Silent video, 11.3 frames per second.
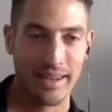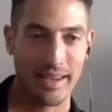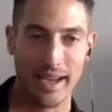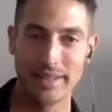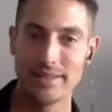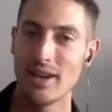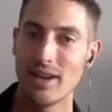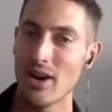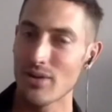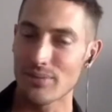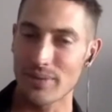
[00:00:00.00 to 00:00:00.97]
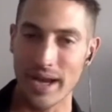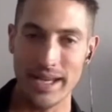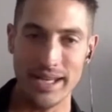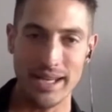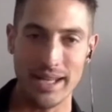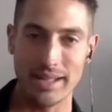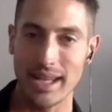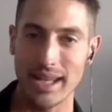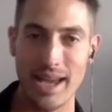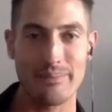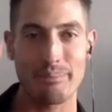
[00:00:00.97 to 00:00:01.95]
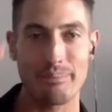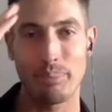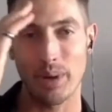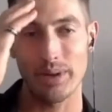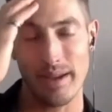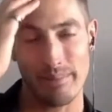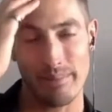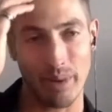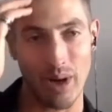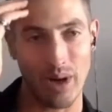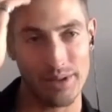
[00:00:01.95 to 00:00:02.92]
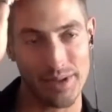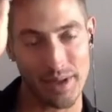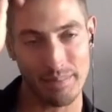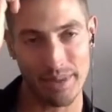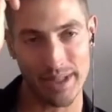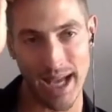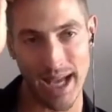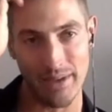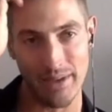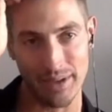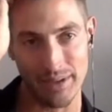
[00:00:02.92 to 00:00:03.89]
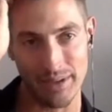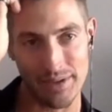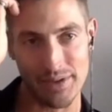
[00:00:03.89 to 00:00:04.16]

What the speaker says: I know, right? And they have ballers up and down the